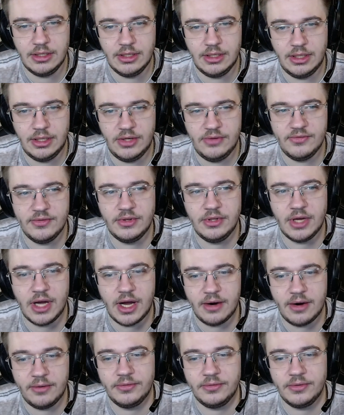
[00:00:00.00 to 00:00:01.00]
Even
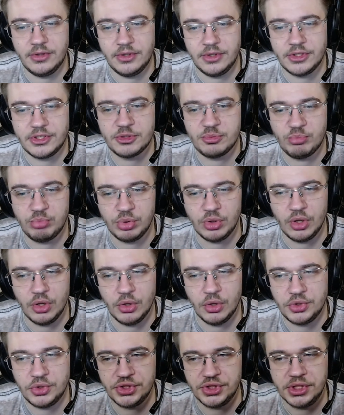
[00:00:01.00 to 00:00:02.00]
after the
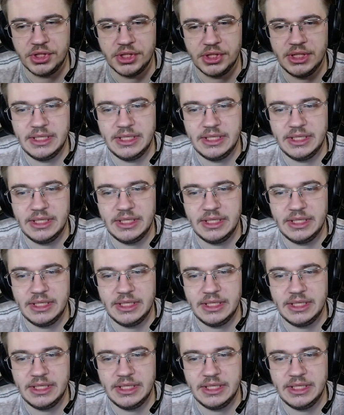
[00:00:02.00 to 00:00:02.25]
explosion,